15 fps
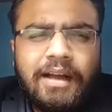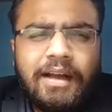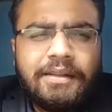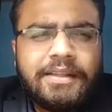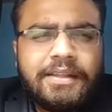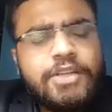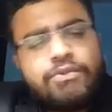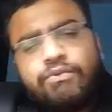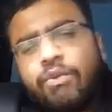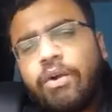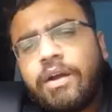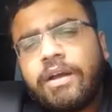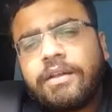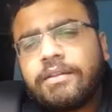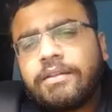these
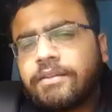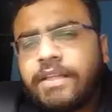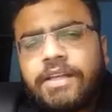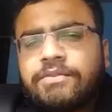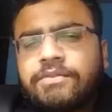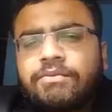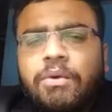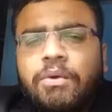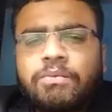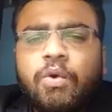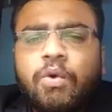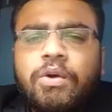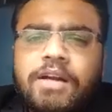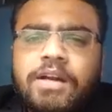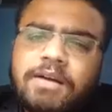
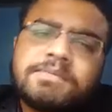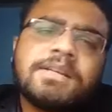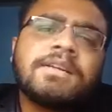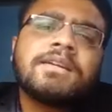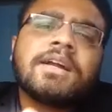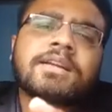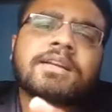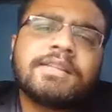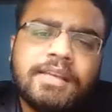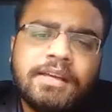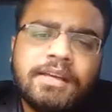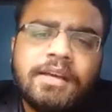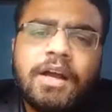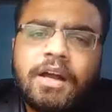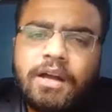won't comes under the
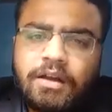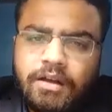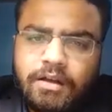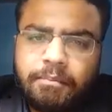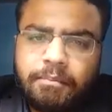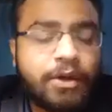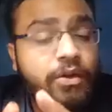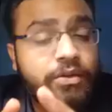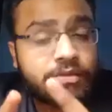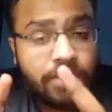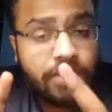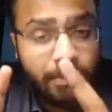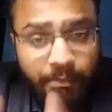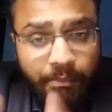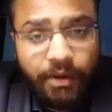because
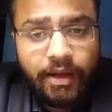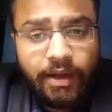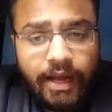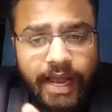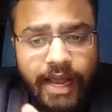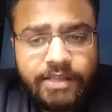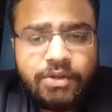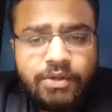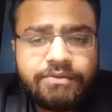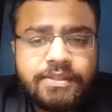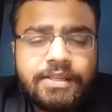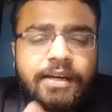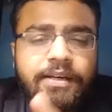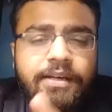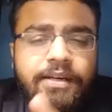the as you have
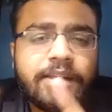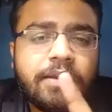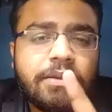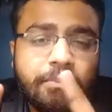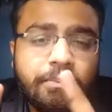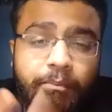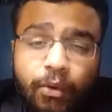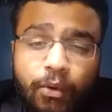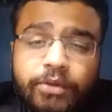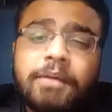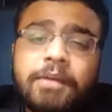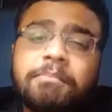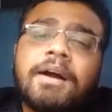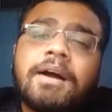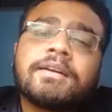said that both the
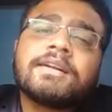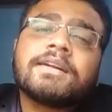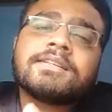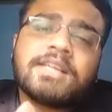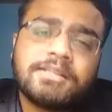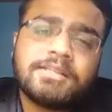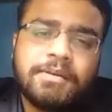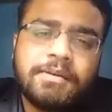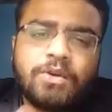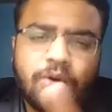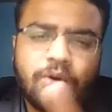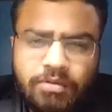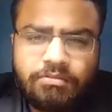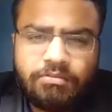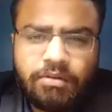partners has been caught
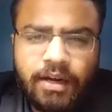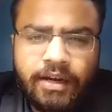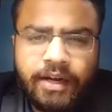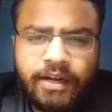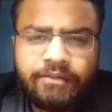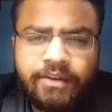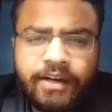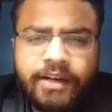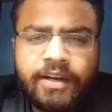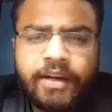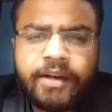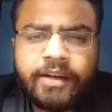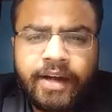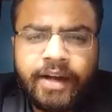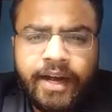
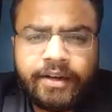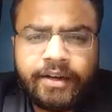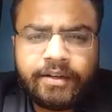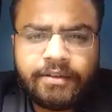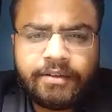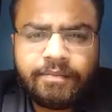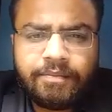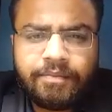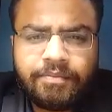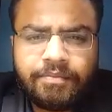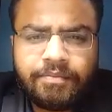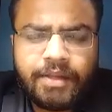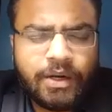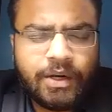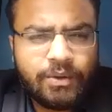infidelity, right?
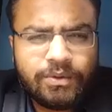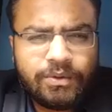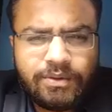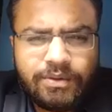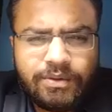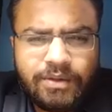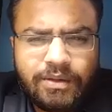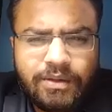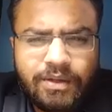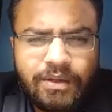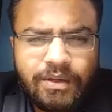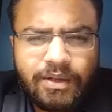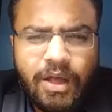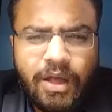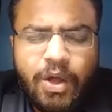Hello.
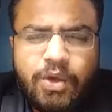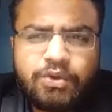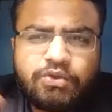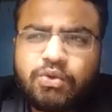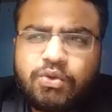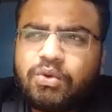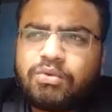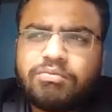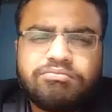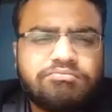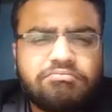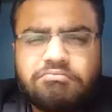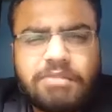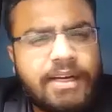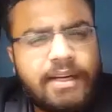So
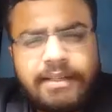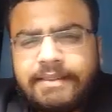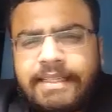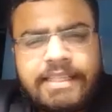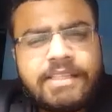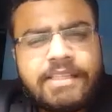this